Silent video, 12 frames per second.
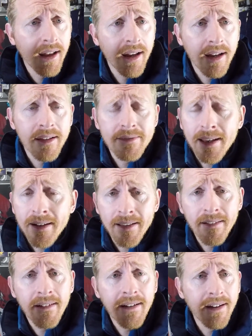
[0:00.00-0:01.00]
you turn
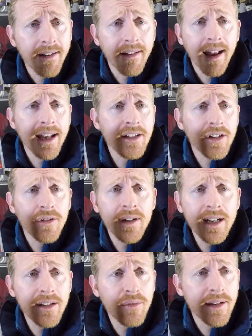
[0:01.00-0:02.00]
it on, and you're
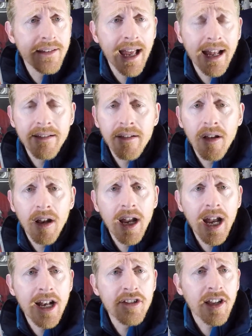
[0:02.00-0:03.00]
greeted with that.
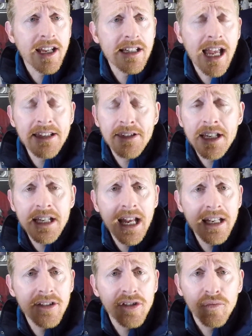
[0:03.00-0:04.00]
It's like
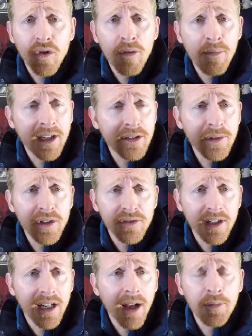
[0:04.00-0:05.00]
1980s aerobics
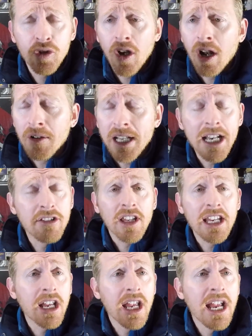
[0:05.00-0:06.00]
music. I'm sorry. It's
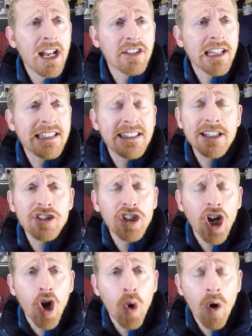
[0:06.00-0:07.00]
like
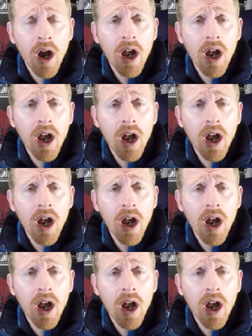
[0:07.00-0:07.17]
disco.